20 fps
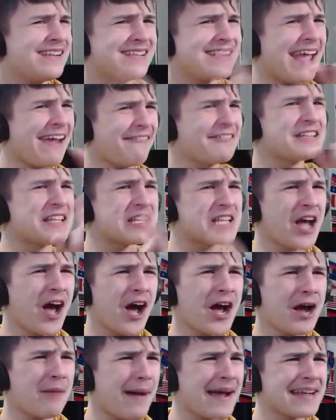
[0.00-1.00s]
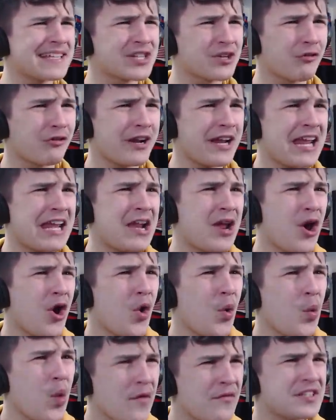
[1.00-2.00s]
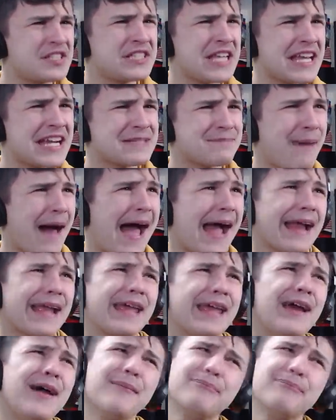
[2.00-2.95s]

there is a guy on my screen with a six-pack.